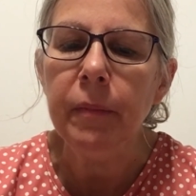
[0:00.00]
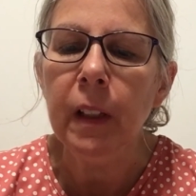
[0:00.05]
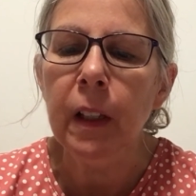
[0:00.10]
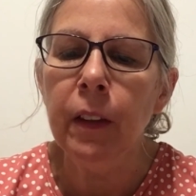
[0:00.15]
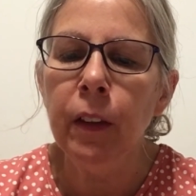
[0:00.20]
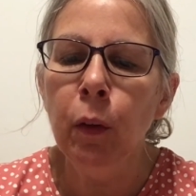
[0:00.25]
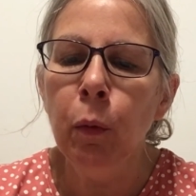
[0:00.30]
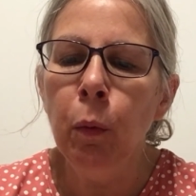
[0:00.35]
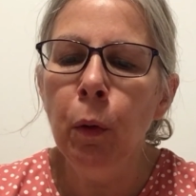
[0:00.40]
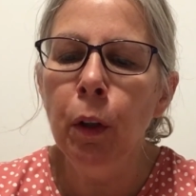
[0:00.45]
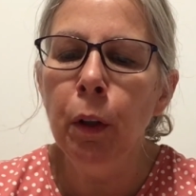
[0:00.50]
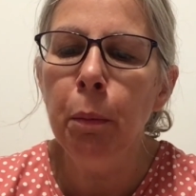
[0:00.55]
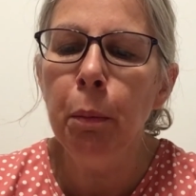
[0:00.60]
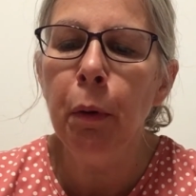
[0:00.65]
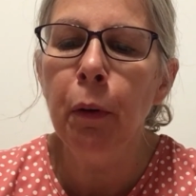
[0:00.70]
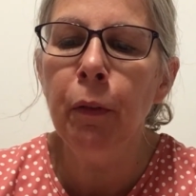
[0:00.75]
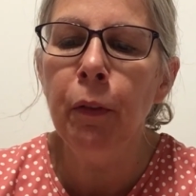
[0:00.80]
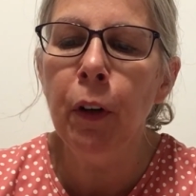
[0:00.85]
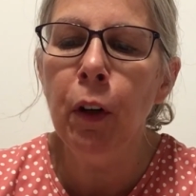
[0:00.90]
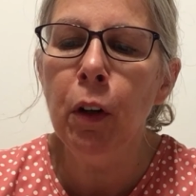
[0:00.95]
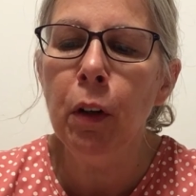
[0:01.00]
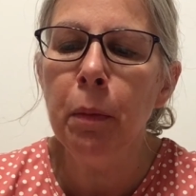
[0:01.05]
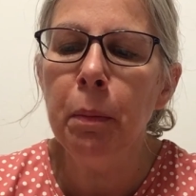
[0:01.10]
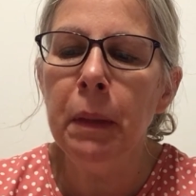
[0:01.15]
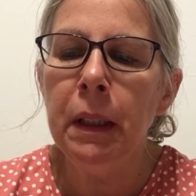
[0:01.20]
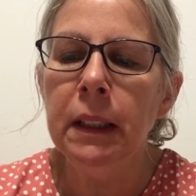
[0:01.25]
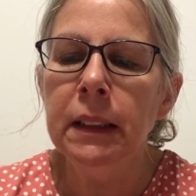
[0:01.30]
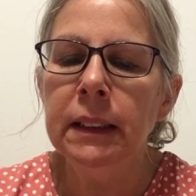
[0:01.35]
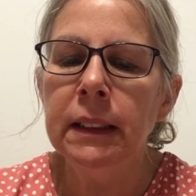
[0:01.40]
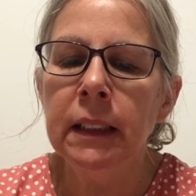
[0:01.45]
The word provoke
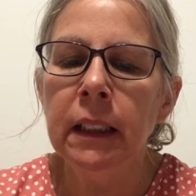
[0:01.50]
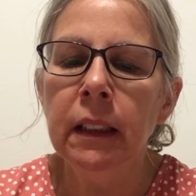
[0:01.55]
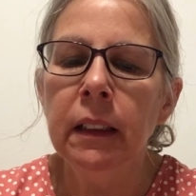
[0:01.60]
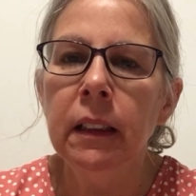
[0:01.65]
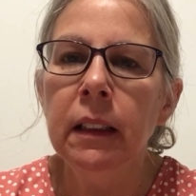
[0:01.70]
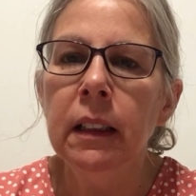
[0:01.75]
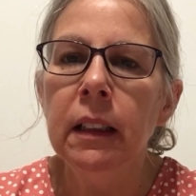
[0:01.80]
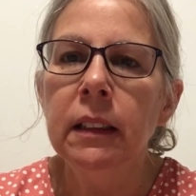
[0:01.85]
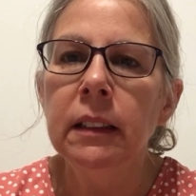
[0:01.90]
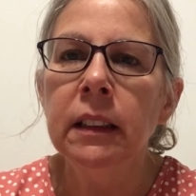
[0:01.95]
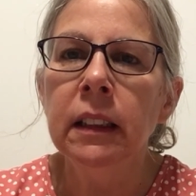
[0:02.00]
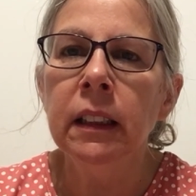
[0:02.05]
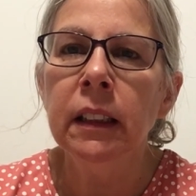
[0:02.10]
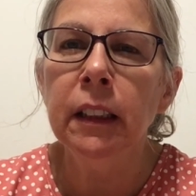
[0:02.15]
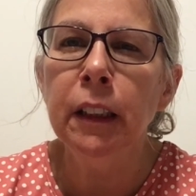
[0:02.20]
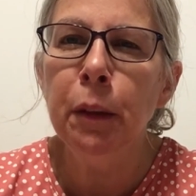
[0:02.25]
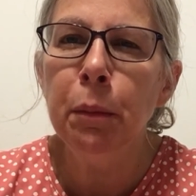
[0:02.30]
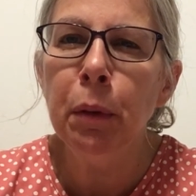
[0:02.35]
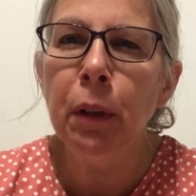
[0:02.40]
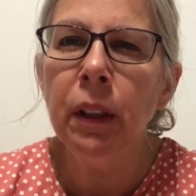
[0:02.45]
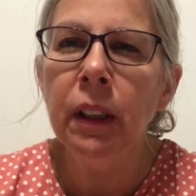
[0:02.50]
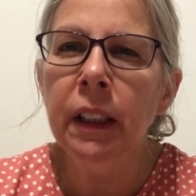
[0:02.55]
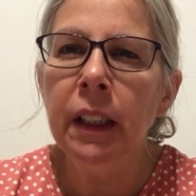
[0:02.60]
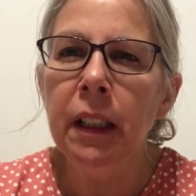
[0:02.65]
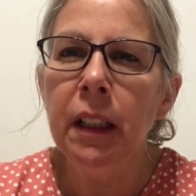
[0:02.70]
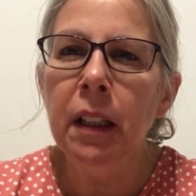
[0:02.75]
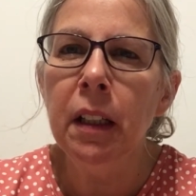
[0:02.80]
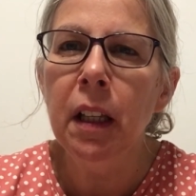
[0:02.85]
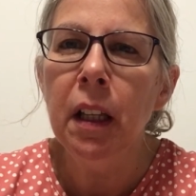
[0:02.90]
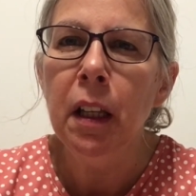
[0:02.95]
means to
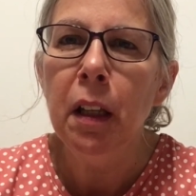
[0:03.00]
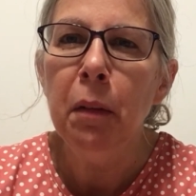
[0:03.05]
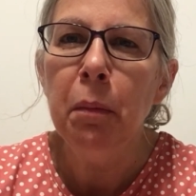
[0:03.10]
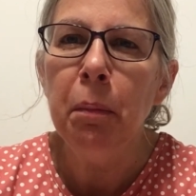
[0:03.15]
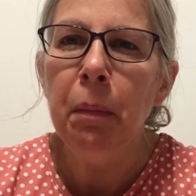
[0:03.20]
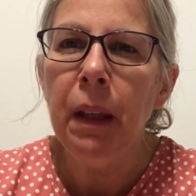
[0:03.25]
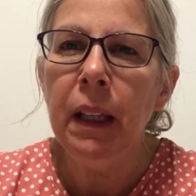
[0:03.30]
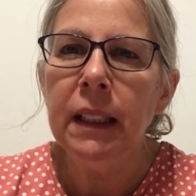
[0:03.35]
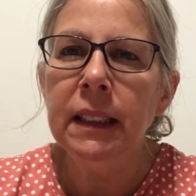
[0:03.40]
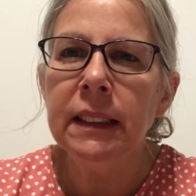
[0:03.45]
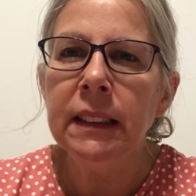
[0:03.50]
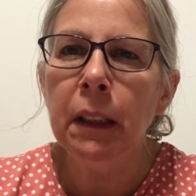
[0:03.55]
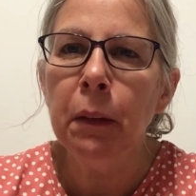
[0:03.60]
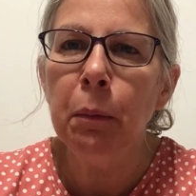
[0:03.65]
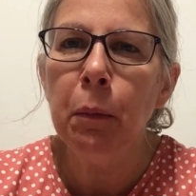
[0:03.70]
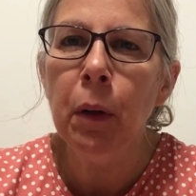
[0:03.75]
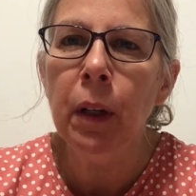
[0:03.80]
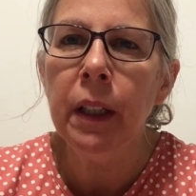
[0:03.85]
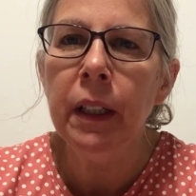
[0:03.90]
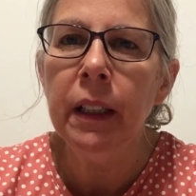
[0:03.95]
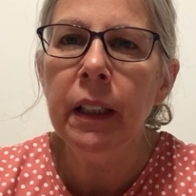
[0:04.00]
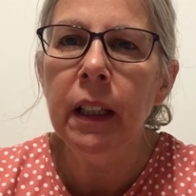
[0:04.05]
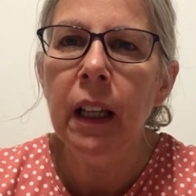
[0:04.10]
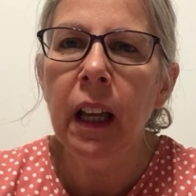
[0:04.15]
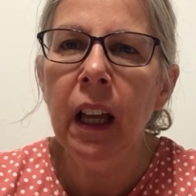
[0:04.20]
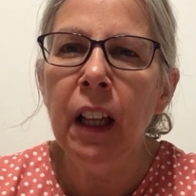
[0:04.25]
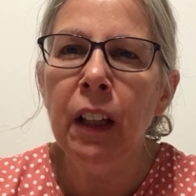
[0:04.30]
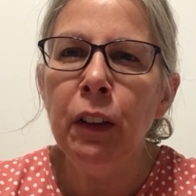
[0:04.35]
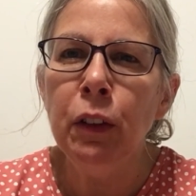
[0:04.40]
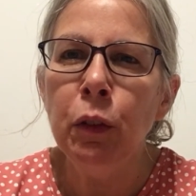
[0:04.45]
deliberately make someone
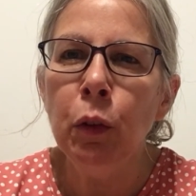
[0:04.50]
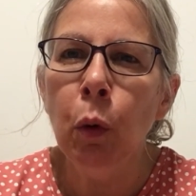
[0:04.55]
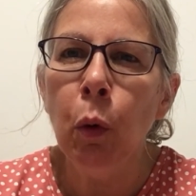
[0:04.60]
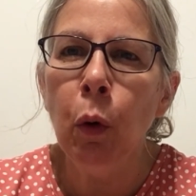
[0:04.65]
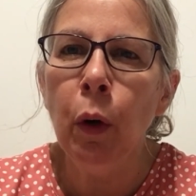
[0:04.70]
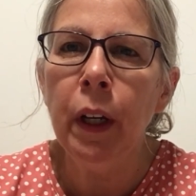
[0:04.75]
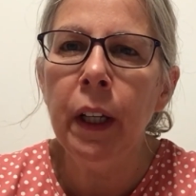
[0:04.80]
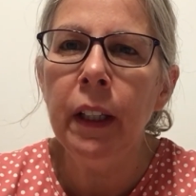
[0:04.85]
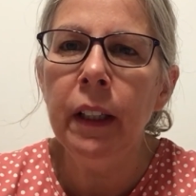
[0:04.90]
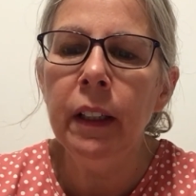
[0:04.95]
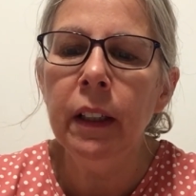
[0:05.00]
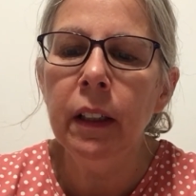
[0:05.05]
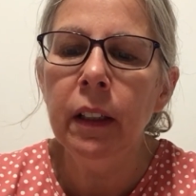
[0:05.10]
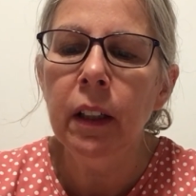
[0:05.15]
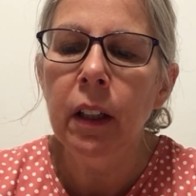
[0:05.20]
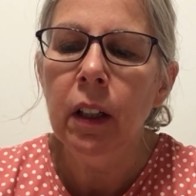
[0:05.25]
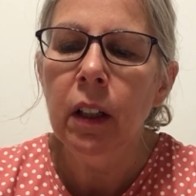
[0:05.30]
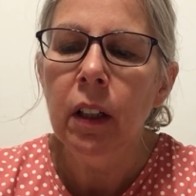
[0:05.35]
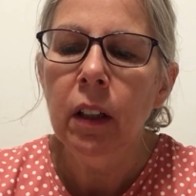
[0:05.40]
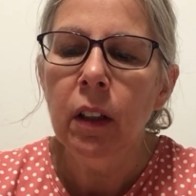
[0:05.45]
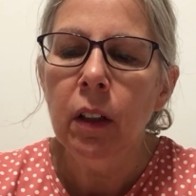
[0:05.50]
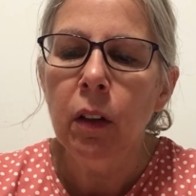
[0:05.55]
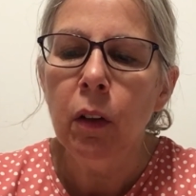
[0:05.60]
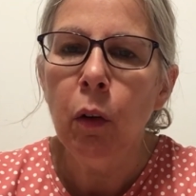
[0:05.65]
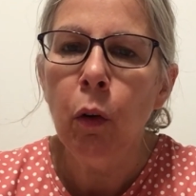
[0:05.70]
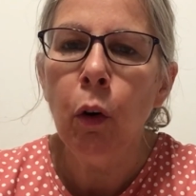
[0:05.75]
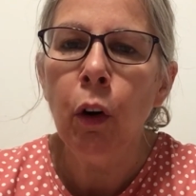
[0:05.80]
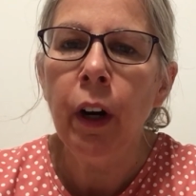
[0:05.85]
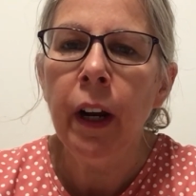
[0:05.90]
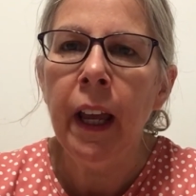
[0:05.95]
annoyed
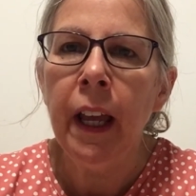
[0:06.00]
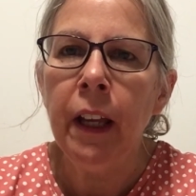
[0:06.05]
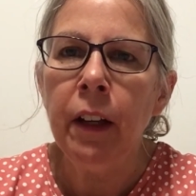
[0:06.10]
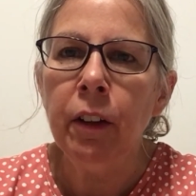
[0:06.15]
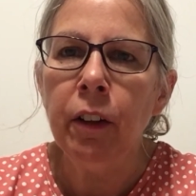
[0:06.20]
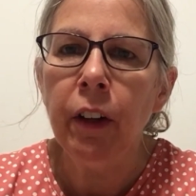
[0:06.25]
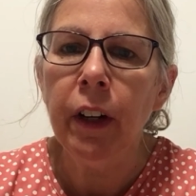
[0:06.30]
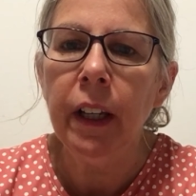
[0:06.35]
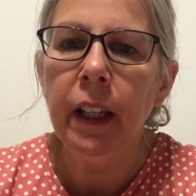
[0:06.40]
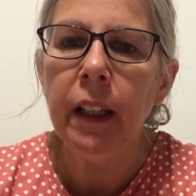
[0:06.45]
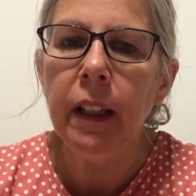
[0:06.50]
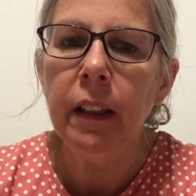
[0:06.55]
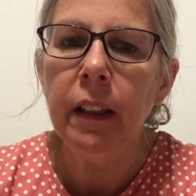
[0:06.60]
or angry.